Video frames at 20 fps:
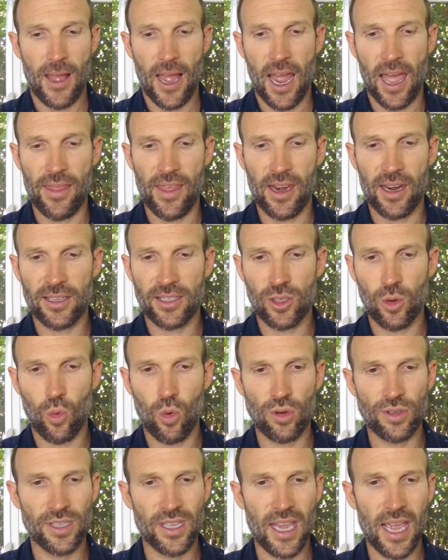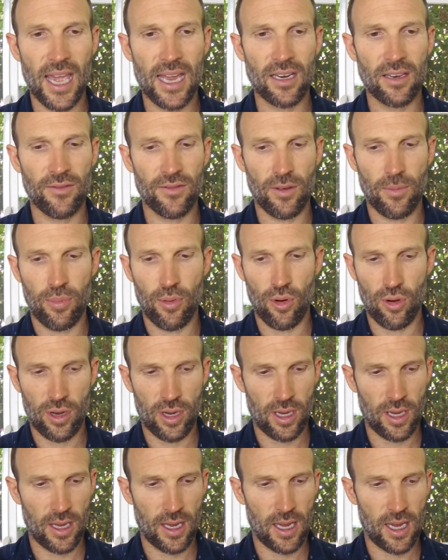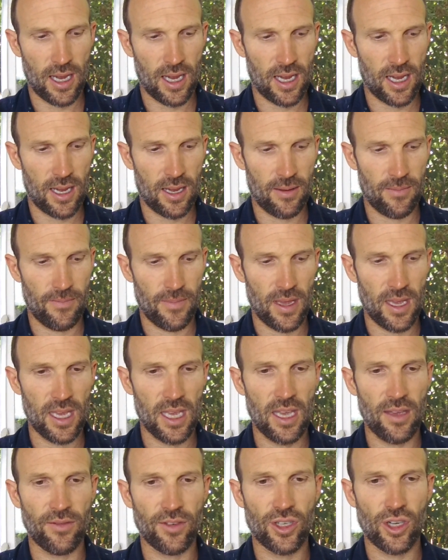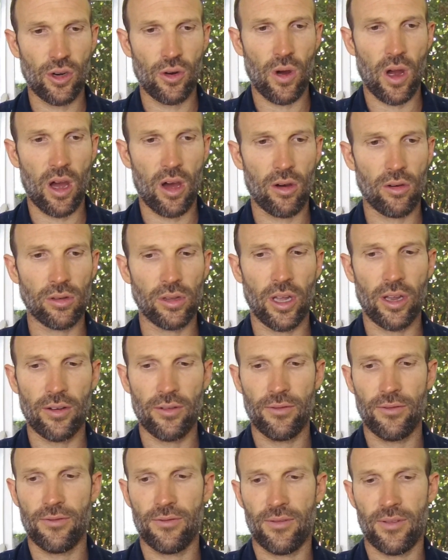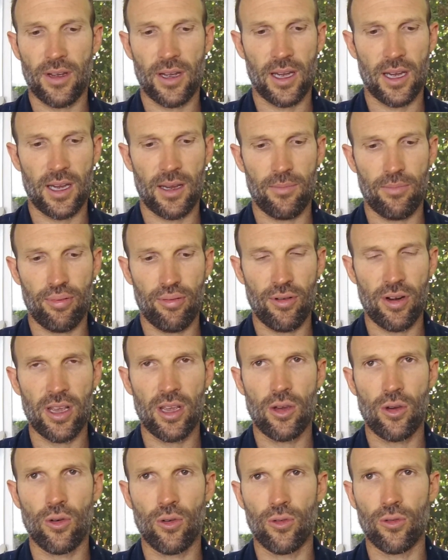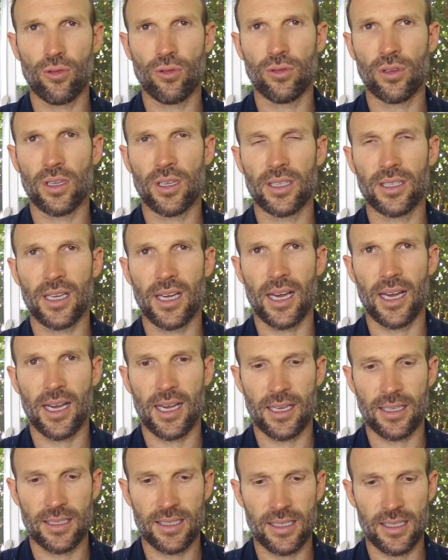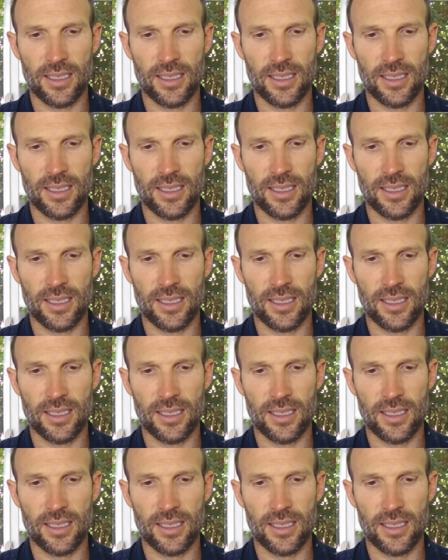And then at, towards the end of the book, um, he gives you a whole lot of uh, pretty cool uh,